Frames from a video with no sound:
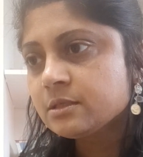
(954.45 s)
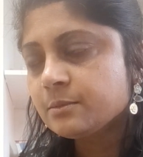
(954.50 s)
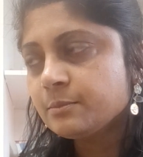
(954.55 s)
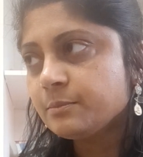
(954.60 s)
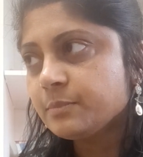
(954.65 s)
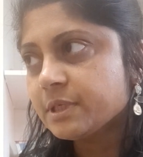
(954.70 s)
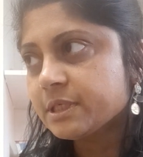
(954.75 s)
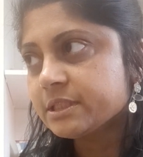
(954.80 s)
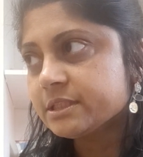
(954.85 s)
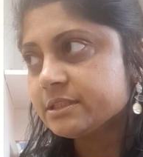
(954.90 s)

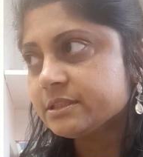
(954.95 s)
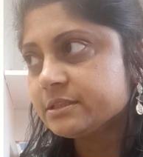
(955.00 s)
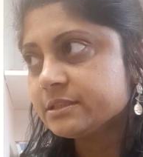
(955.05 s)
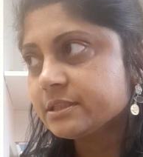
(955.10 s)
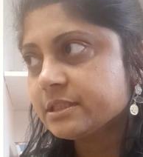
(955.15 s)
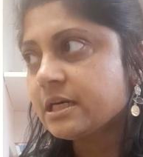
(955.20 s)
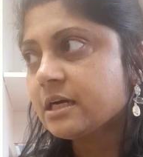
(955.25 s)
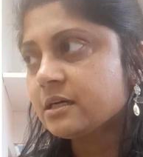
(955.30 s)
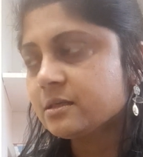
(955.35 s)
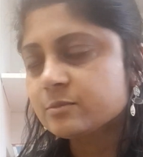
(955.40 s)
But
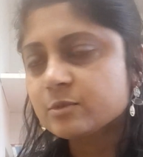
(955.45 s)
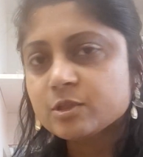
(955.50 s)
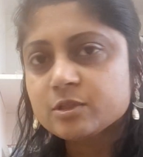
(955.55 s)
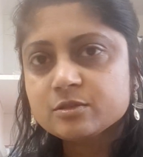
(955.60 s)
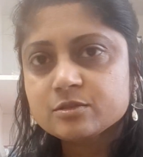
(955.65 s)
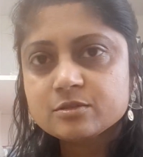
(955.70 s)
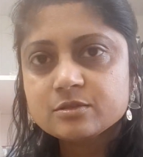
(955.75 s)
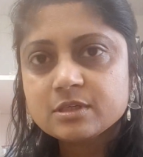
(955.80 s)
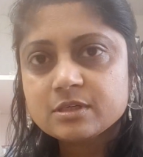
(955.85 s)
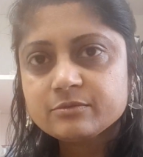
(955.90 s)
yeah, I'm going to
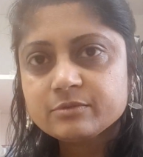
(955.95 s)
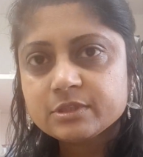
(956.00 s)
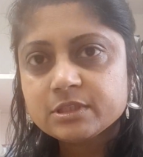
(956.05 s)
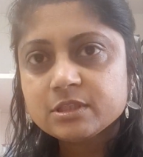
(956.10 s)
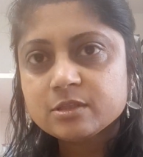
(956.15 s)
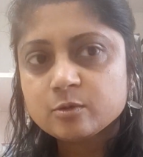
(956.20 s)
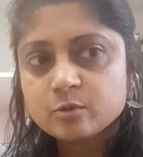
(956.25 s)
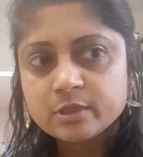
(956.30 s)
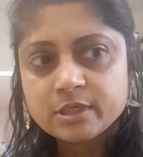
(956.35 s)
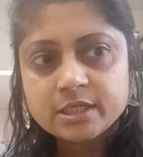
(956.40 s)
do that really
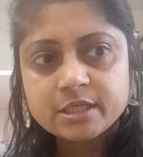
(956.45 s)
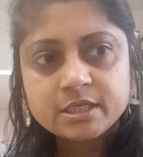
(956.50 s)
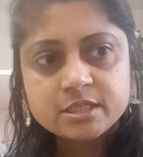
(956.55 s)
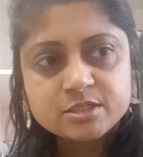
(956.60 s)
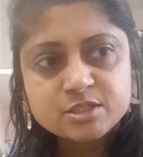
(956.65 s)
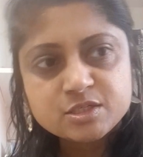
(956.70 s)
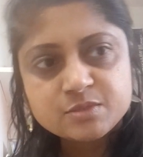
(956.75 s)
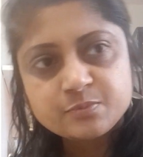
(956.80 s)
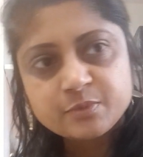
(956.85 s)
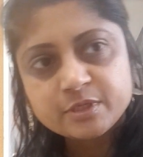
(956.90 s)
quick and
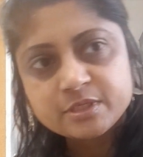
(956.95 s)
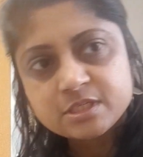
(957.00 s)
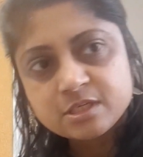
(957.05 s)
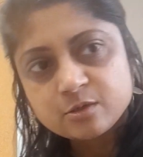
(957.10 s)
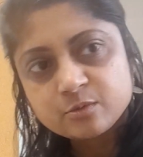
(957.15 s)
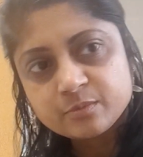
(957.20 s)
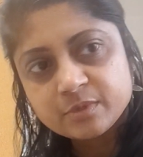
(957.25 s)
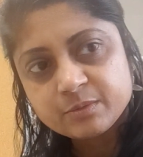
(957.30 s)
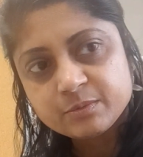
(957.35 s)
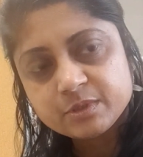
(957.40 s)
just print
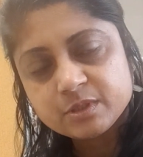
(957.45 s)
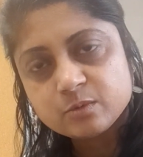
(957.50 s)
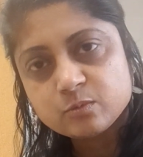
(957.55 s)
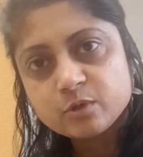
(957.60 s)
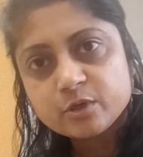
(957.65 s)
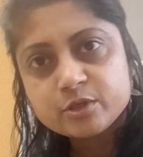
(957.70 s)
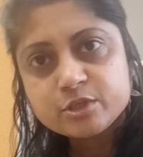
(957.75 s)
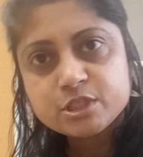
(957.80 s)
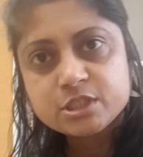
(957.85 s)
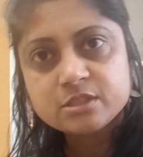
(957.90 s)
out maybe the
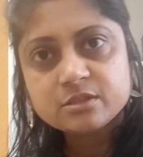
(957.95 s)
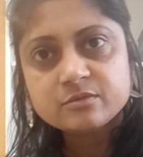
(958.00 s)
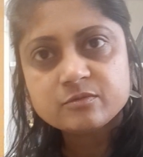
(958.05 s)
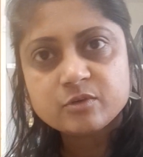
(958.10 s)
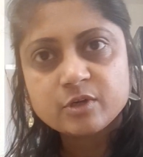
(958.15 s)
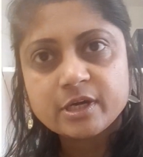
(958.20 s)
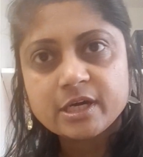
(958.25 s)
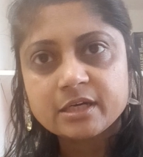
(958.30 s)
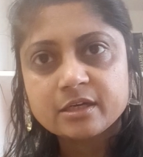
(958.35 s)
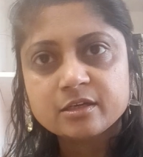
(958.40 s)
worksheet
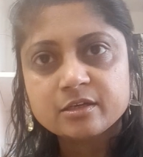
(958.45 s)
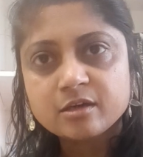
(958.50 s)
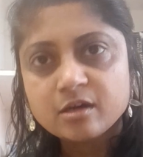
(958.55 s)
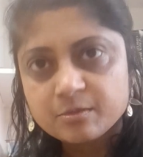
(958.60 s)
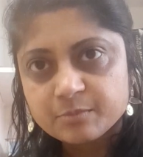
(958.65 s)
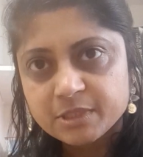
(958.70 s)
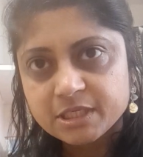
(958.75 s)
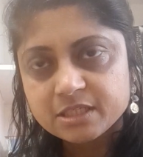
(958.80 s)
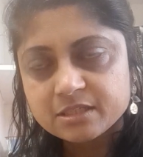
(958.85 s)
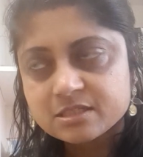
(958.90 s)
for
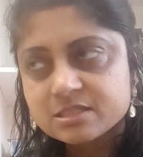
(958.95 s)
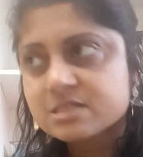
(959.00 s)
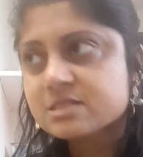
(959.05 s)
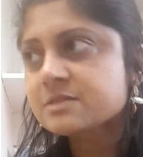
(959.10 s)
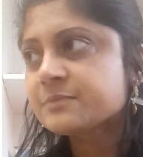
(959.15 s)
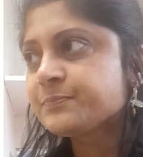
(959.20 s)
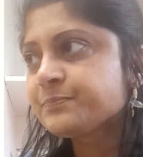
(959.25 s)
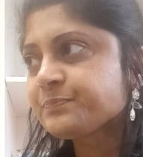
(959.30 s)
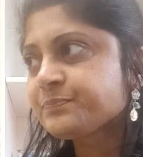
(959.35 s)
economics.